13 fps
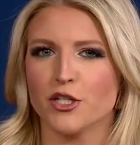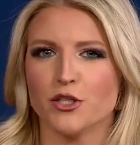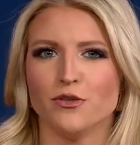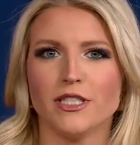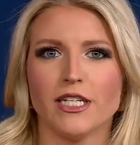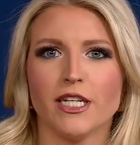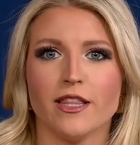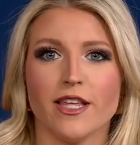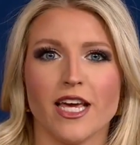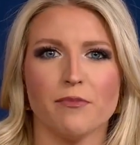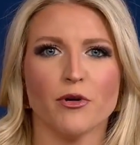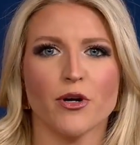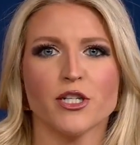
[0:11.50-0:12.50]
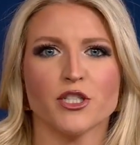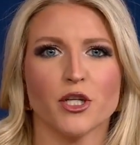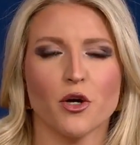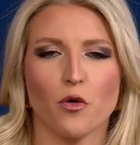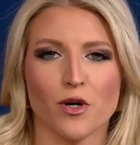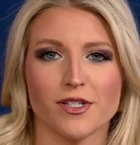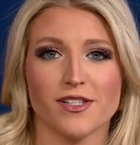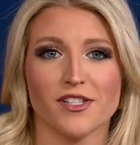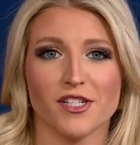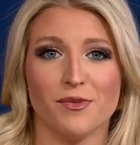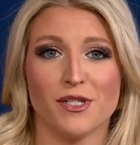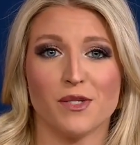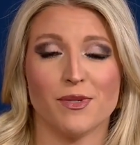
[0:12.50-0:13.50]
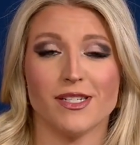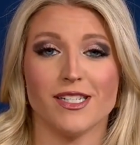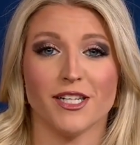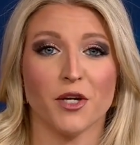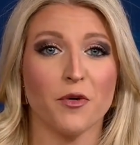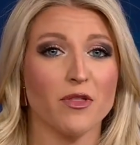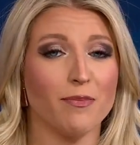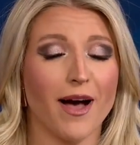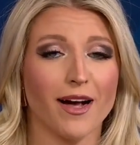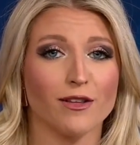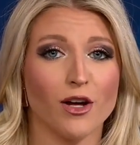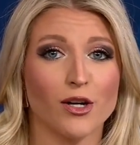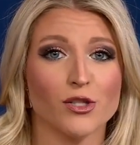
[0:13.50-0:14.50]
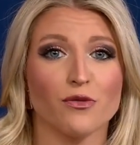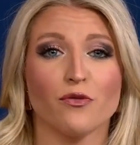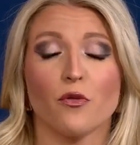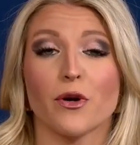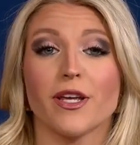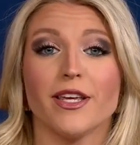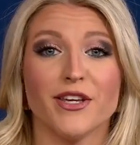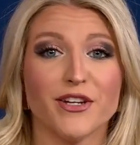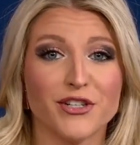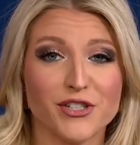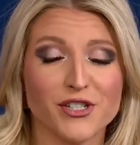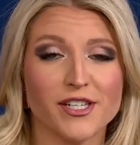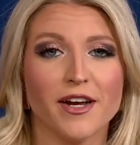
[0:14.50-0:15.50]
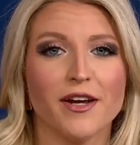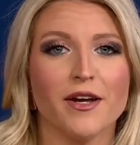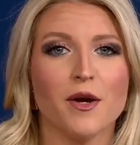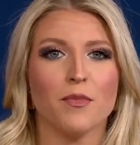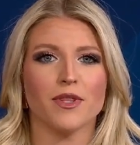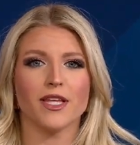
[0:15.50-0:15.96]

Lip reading: new, Dee Dee. The immigration court system has been dealing with backlogs for years, but